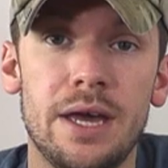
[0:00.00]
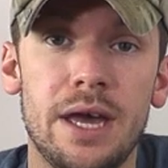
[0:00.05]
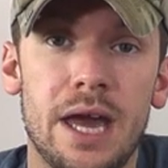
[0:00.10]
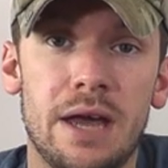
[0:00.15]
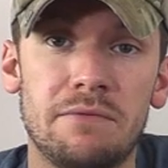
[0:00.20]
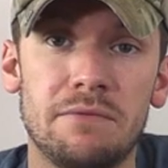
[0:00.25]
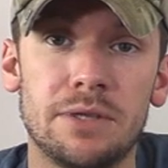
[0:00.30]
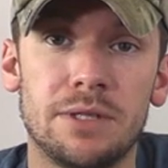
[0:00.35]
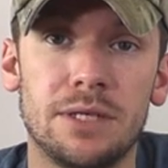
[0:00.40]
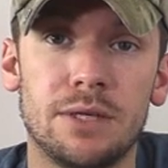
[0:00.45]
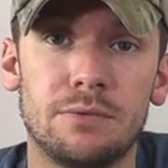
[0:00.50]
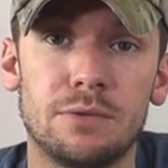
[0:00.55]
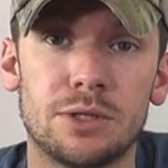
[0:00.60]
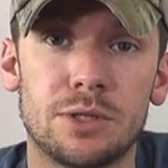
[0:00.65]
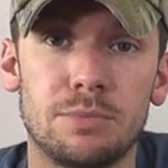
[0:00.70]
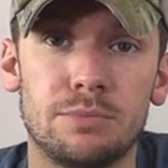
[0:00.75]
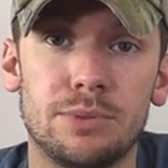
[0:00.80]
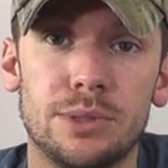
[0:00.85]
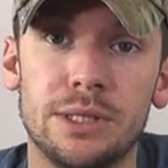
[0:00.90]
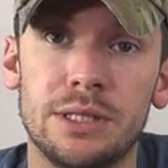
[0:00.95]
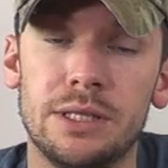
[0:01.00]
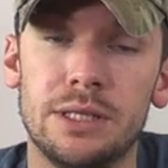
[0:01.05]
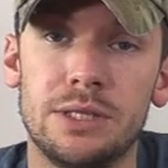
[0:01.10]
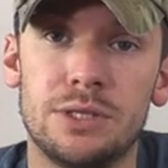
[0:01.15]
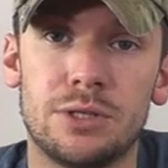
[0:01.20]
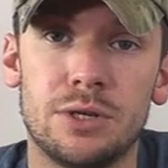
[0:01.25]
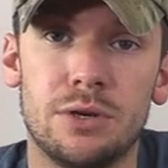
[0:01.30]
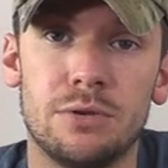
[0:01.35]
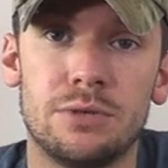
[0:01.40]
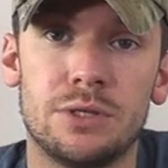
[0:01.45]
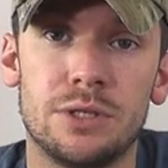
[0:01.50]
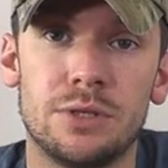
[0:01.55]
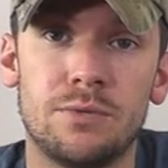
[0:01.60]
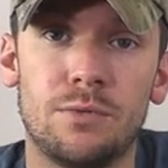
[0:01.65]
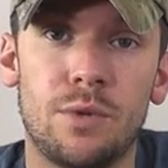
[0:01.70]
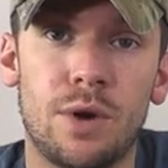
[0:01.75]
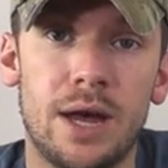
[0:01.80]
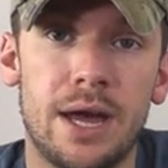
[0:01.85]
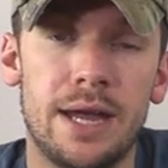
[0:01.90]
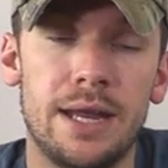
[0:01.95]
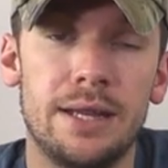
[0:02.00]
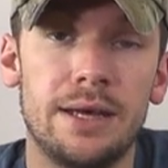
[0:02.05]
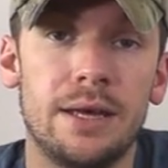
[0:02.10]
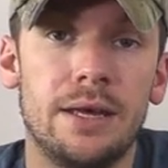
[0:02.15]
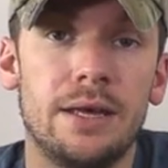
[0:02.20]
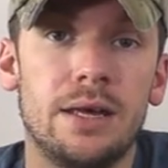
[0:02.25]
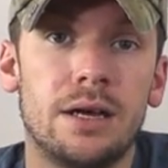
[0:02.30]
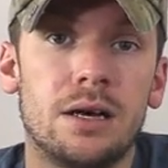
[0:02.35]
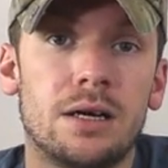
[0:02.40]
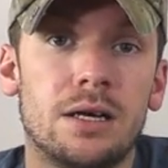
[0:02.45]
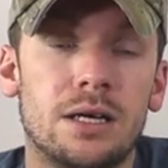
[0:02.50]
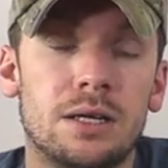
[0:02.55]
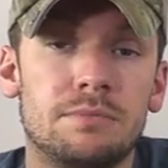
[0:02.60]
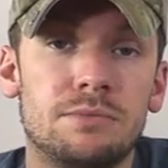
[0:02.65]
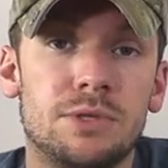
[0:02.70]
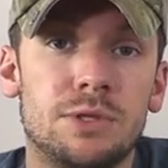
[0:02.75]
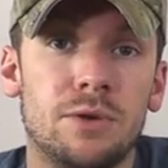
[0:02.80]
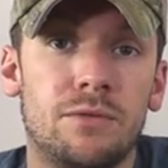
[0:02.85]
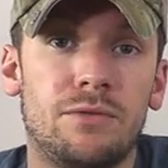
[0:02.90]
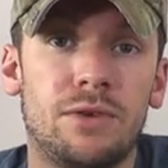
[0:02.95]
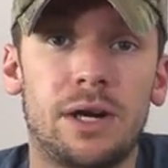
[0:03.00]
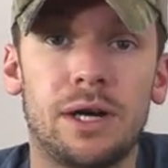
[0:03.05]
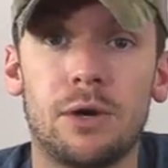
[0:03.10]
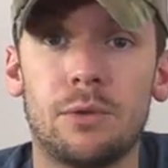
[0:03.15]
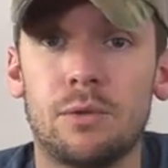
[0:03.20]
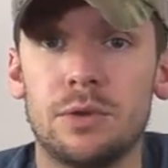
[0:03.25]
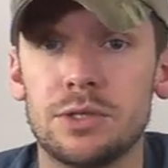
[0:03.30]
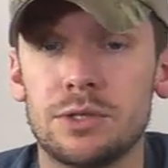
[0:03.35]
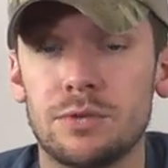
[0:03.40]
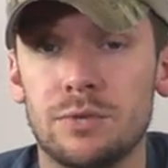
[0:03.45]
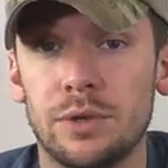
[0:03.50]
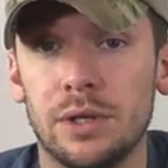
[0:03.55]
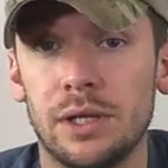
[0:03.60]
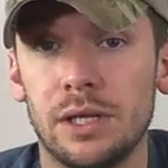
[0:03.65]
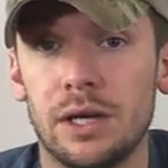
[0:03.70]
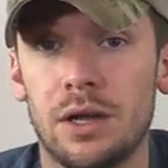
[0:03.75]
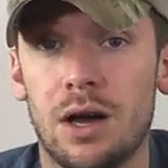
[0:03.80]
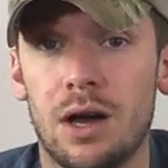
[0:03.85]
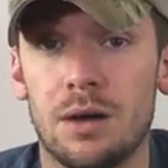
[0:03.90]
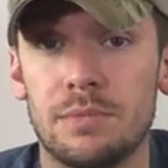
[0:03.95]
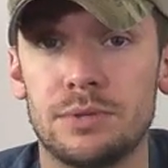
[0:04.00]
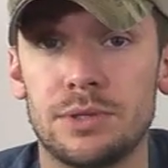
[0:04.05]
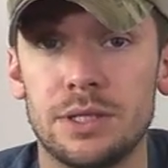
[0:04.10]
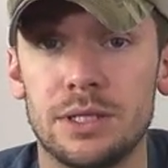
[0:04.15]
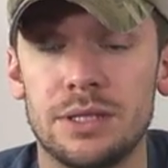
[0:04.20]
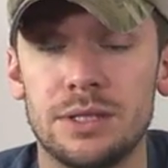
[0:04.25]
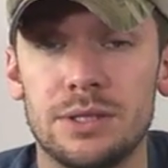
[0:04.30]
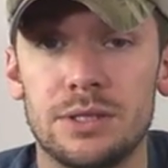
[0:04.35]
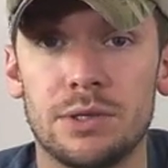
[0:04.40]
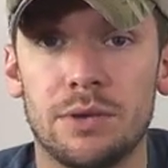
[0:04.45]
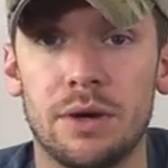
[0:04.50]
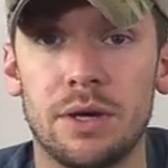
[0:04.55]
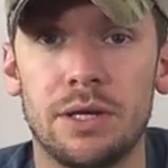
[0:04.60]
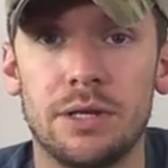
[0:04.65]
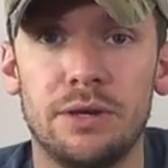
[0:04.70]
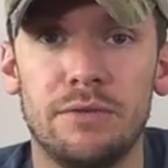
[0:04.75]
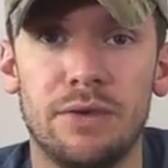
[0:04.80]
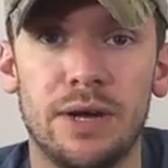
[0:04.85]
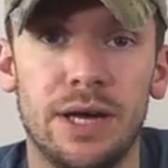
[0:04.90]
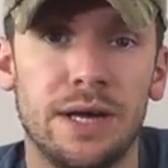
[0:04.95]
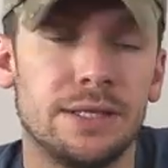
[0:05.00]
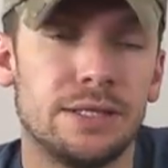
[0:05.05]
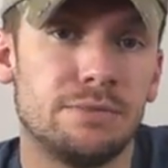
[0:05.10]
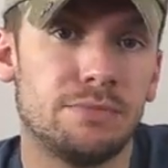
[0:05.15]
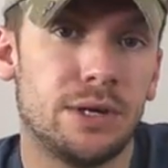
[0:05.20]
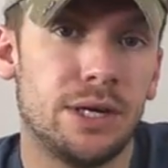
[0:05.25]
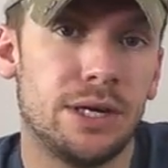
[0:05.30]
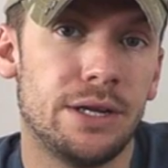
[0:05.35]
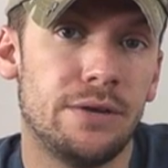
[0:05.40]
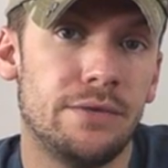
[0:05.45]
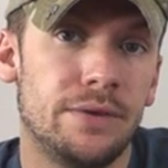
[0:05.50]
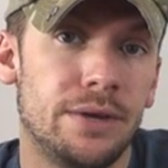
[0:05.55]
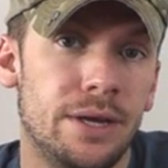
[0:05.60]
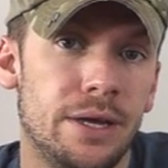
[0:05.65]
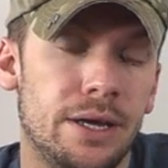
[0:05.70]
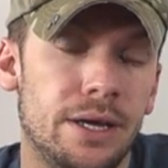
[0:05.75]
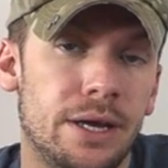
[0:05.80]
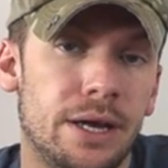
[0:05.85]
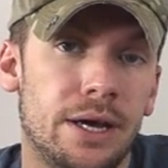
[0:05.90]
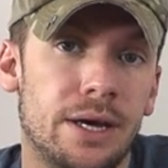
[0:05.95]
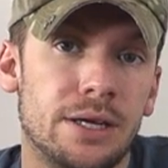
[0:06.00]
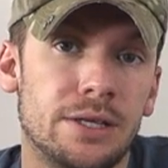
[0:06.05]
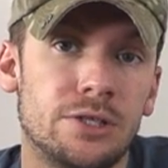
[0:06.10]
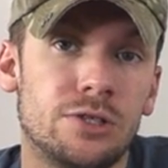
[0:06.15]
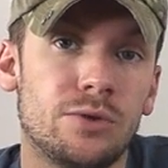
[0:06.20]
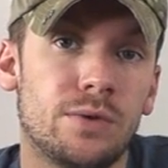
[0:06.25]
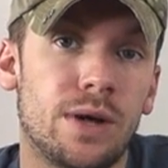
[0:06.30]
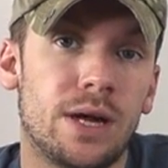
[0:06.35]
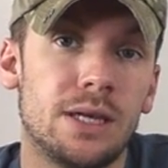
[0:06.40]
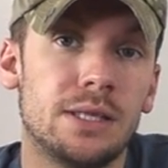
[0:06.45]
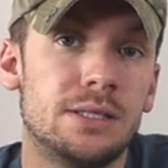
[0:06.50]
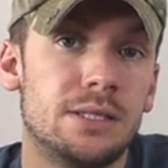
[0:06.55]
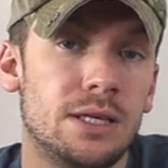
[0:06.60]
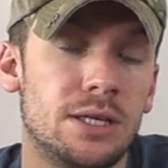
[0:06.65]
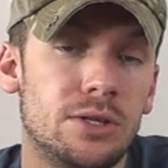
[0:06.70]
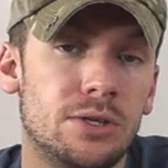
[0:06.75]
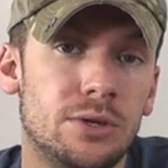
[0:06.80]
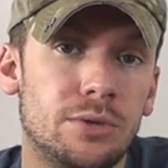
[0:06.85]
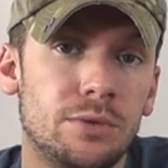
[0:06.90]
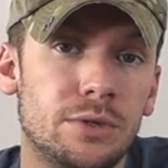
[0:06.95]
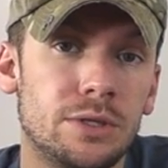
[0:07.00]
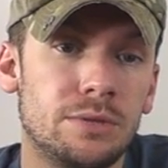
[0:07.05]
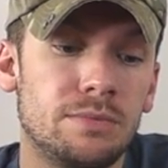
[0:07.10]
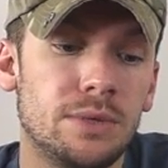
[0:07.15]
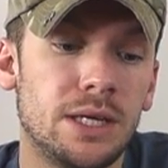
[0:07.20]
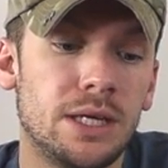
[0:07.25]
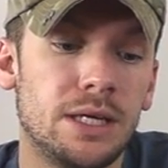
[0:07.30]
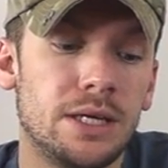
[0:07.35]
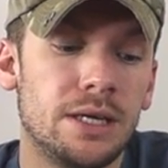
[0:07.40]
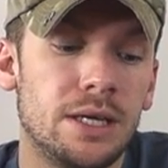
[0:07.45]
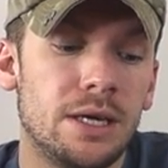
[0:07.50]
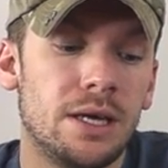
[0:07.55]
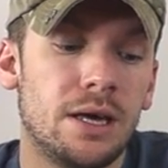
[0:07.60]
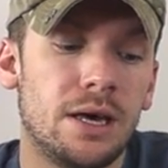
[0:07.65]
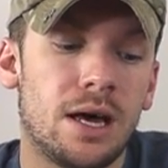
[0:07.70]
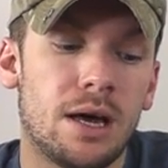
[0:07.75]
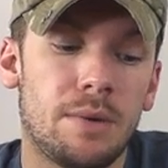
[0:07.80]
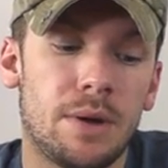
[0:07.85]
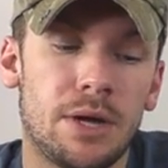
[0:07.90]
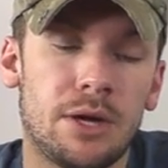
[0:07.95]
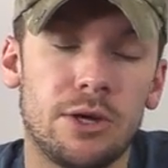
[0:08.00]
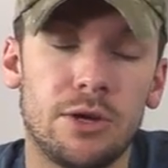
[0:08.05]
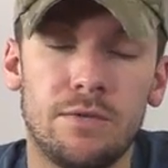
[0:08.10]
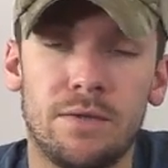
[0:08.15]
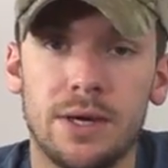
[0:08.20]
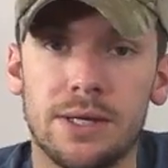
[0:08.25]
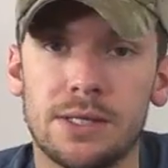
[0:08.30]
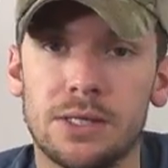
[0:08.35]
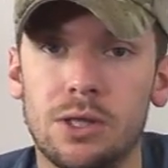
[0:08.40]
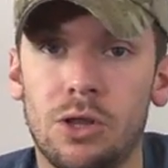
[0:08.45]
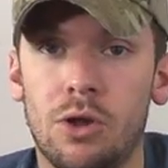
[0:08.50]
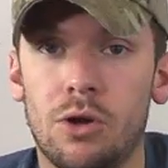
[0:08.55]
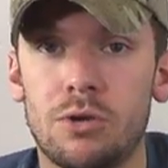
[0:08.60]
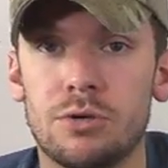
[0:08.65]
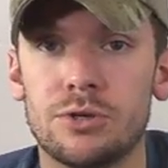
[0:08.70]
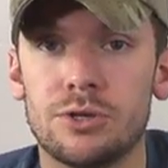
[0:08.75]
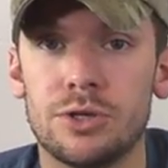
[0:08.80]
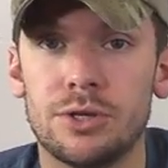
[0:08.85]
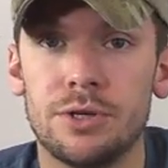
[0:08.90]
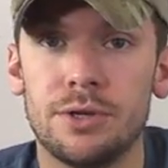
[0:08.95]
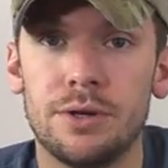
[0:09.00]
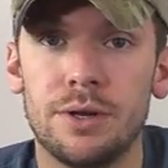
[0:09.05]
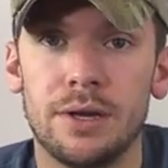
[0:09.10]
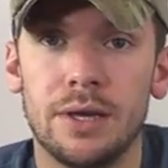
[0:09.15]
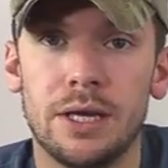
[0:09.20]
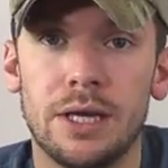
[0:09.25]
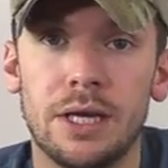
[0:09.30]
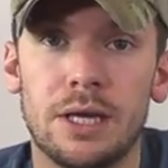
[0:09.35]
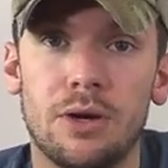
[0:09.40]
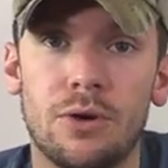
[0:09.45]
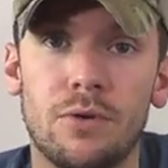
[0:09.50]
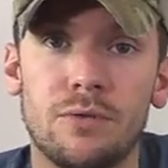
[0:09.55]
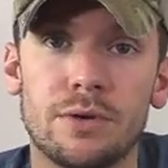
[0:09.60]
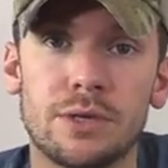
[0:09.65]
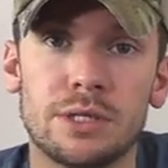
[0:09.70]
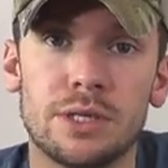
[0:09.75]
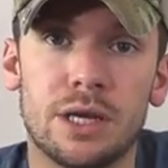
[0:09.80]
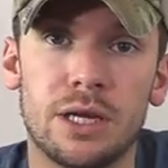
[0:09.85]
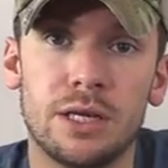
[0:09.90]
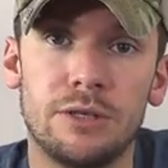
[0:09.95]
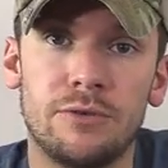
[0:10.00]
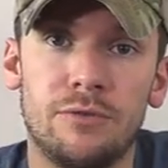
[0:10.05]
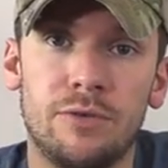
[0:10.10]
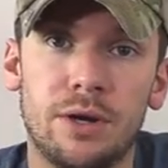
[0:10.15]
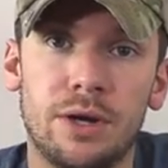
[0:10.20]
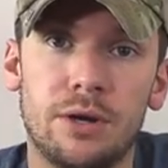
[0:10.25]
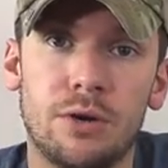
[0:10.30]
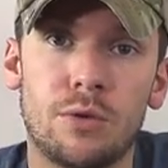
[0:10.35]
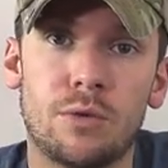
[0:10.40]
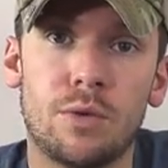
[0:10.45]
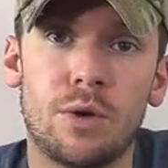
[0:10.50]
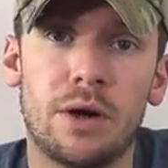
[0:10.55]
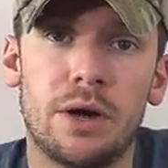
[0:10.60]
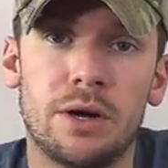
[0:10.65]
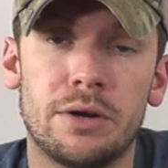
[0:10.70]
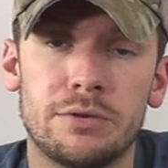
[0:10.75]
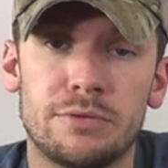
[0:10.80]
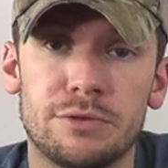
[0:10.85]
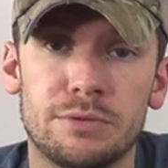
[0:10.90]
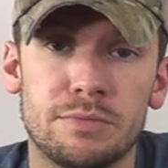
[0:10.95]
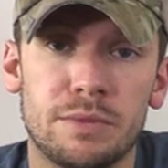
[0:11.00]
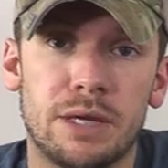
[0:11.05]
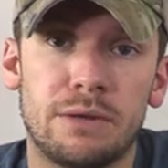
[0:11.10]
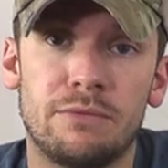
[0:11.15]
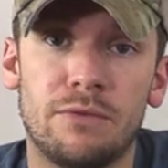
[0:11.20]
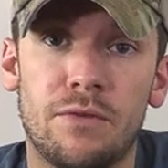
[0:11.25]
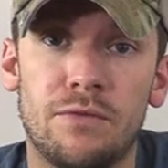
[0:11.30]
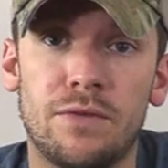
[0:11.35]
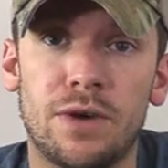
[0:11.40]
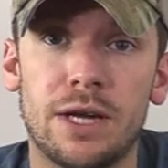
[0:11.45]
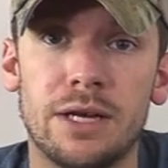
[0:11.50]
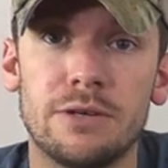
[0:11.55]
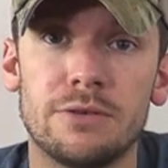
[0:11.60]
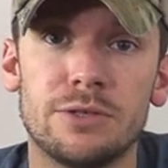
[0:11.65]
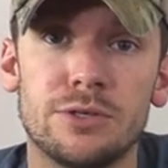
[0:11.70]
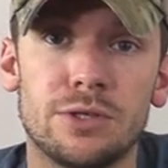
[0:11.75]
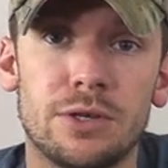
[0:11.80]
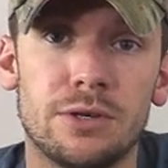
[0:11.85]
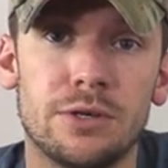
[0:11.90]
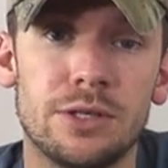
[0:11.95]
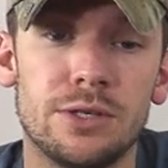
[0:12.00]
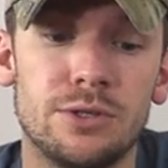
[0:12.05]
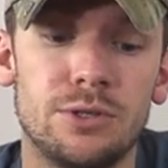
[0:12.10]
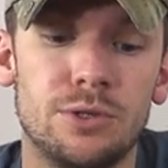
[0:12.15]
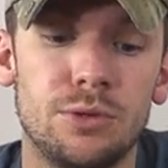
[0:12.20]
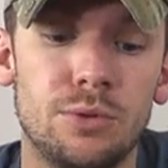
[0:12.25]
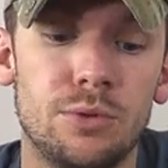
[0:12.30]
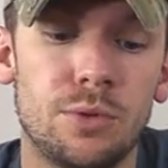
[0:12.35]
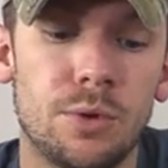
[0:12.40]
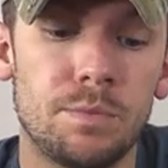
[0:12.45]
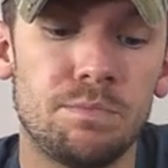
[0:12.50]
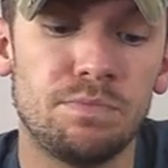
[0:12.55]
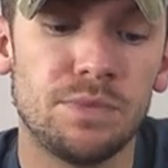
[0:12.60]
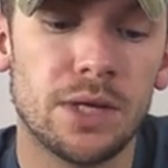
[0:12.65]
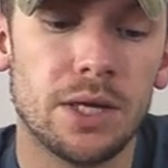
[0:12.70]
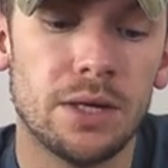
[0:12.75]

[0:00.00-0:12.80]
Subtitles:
Everything was completely soaked and wet, so fire wasn't really an option. So I could have had some kind of dry tinder with me. I could have had a larger oversized ferro rod or some kind of a fire starting tool